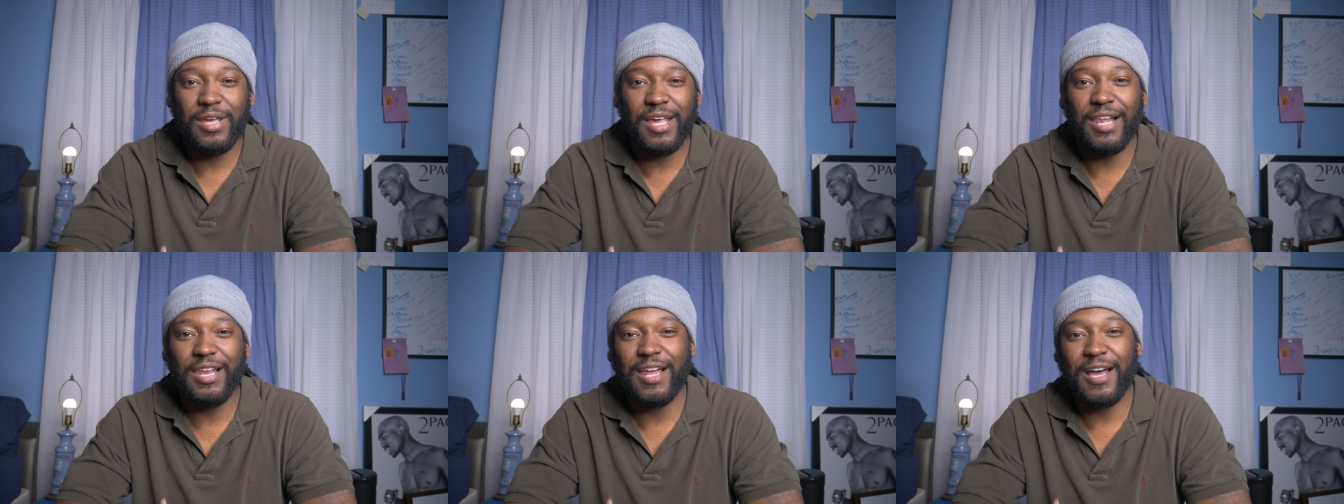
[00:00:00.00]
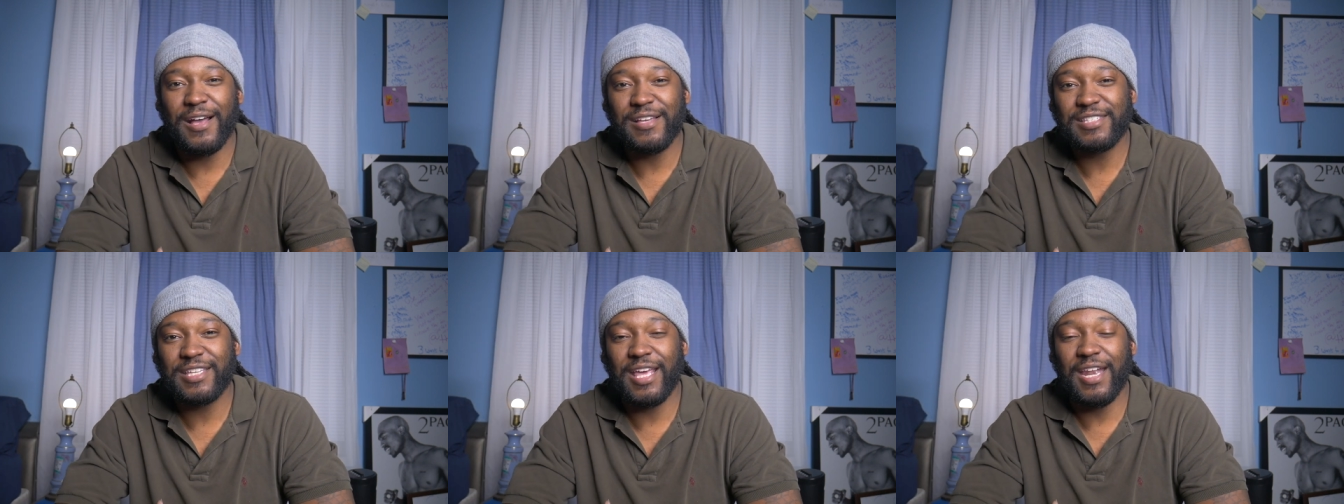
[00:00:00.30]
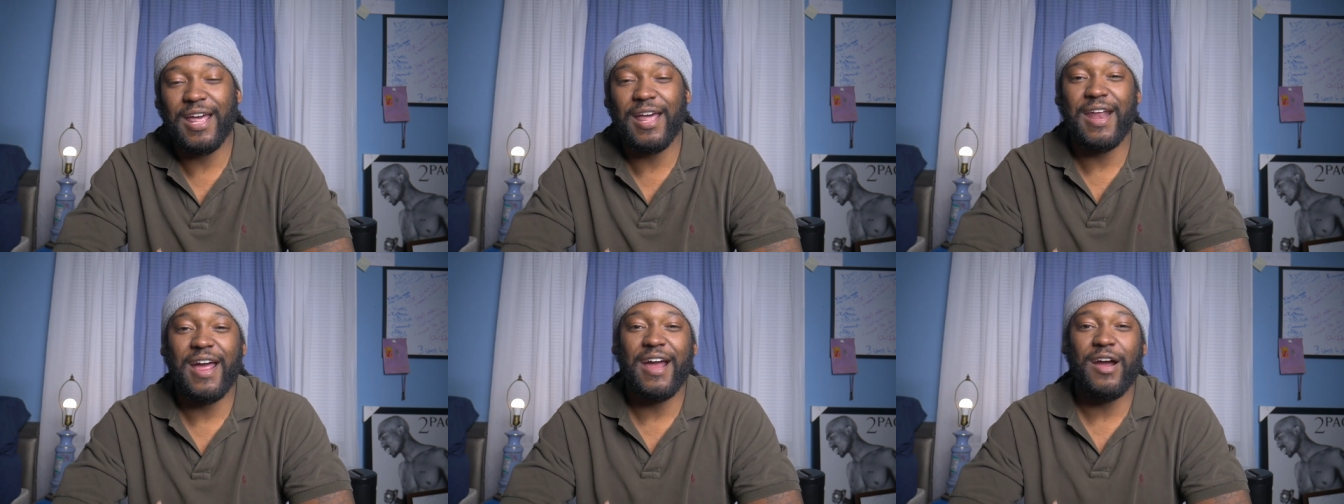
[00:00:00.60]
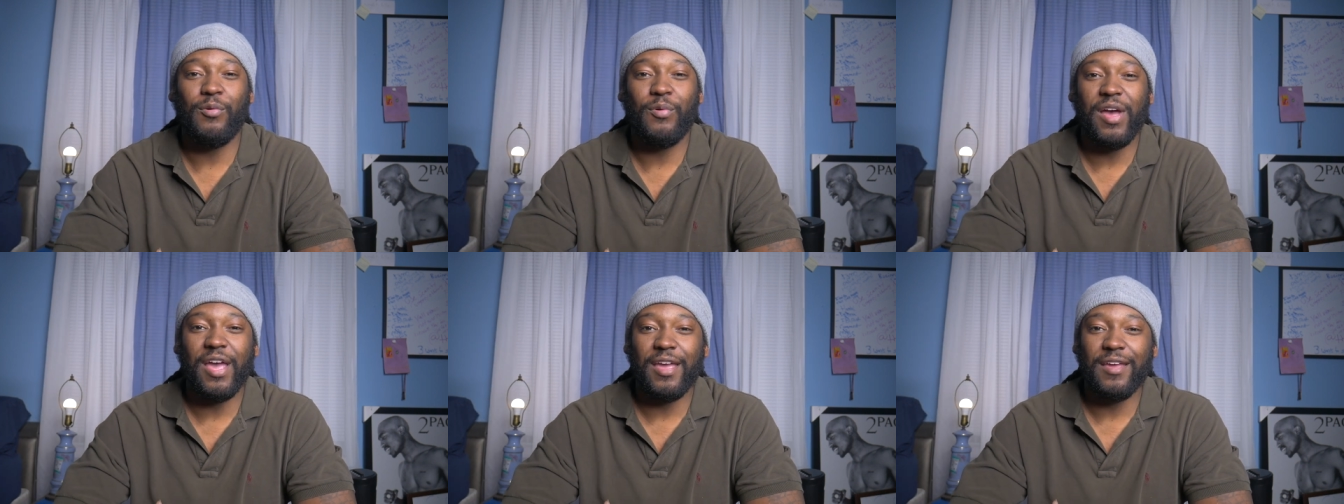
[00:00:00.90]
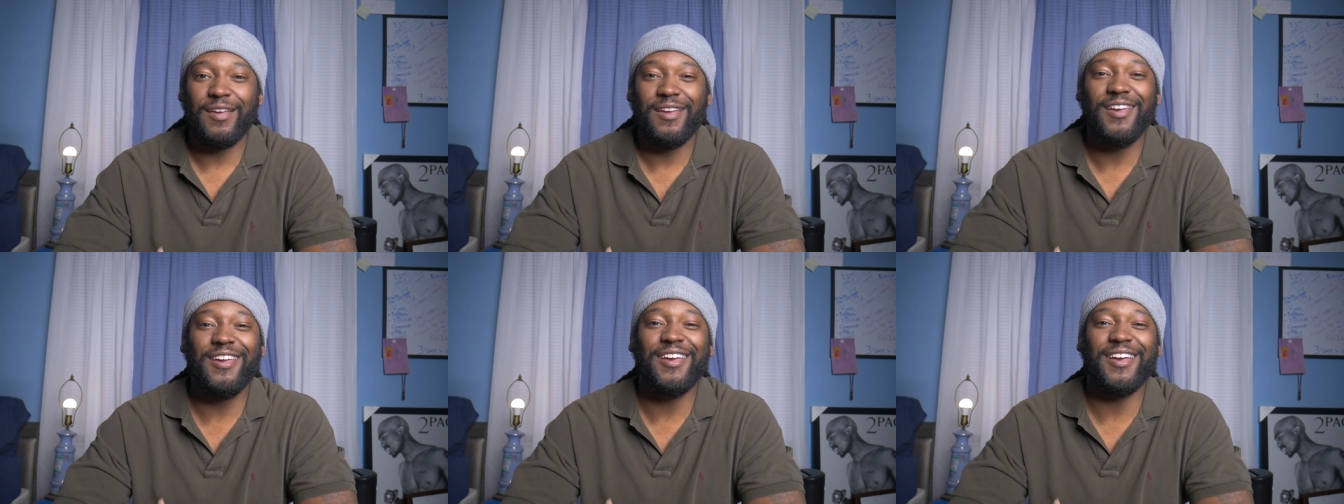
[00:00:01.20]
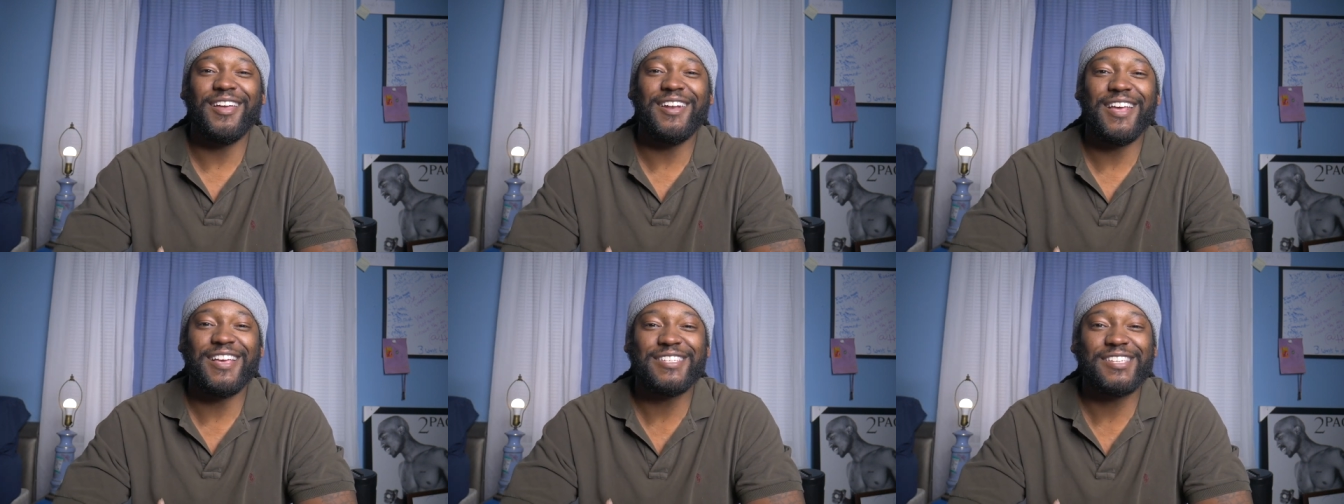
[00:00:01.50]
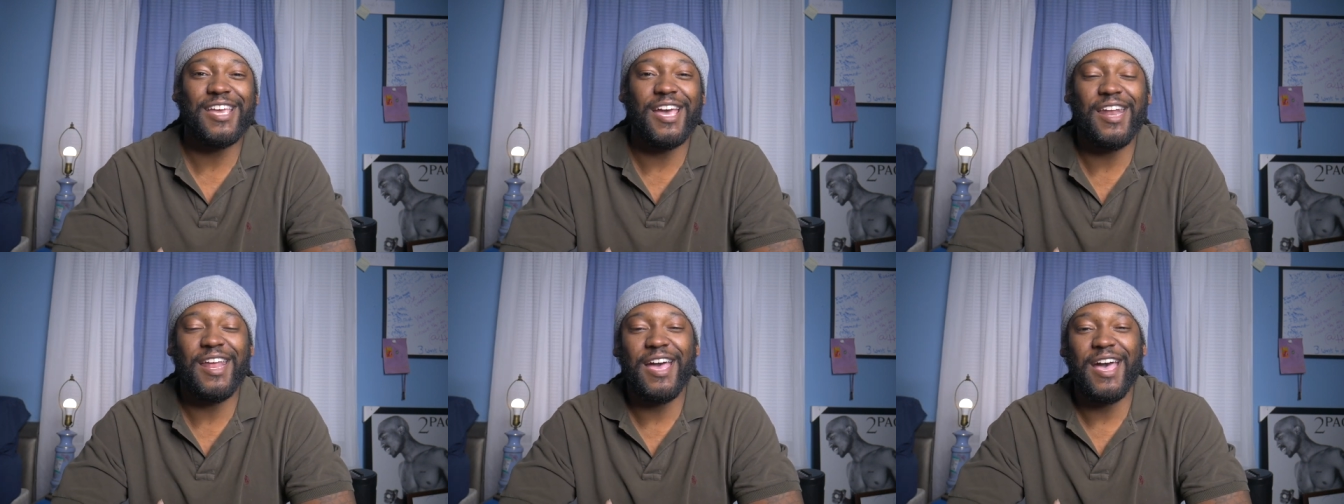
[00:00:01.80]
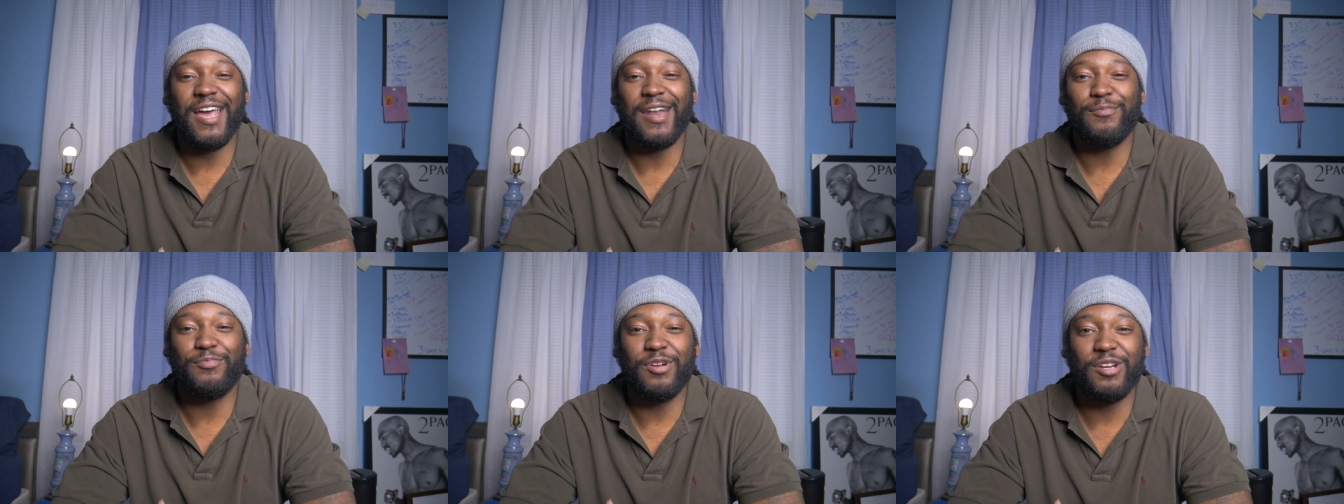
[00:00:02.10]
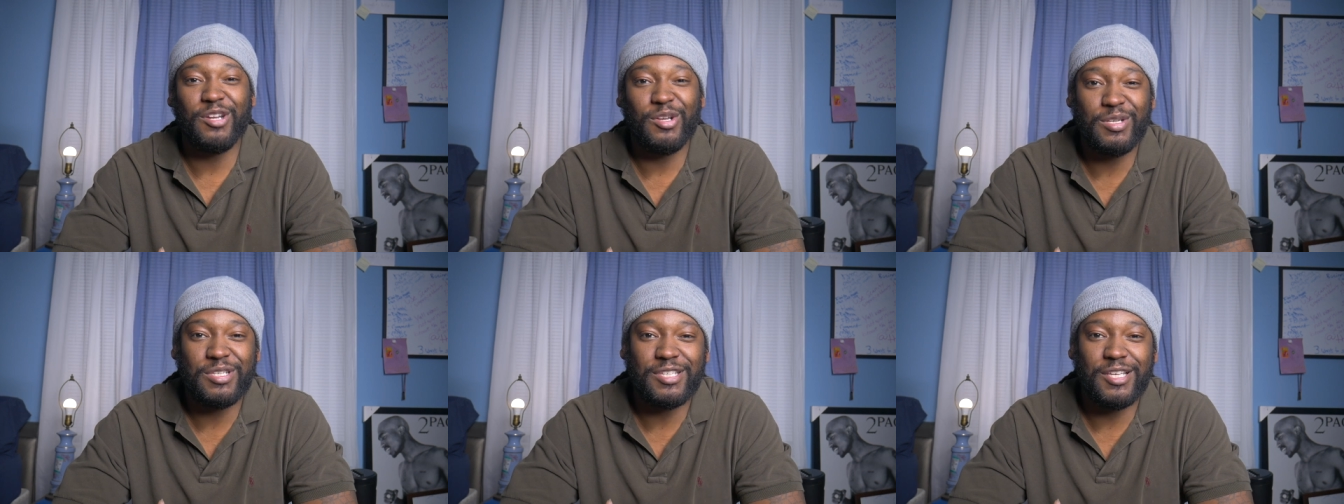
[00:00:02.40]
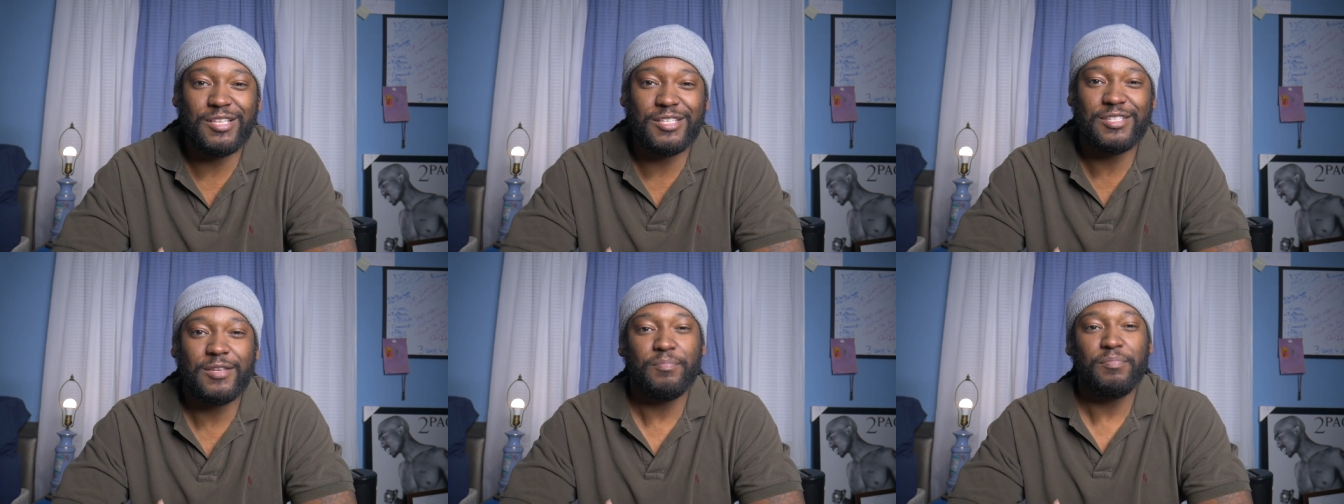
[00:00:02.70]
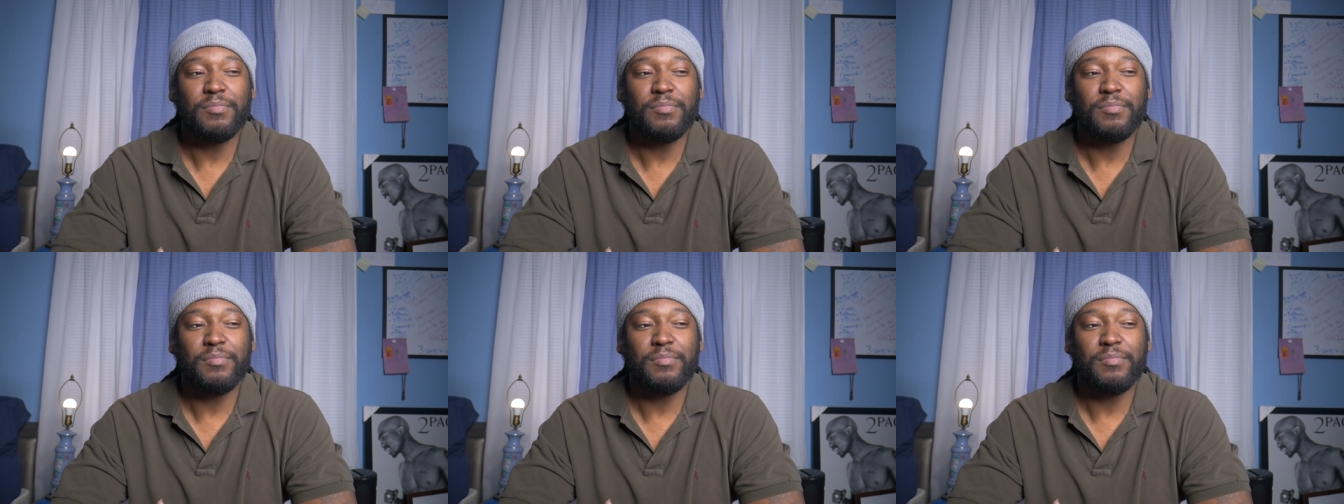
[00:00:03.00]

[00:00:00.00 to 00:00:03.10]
get lost, get out of our way. That's kind of how the producers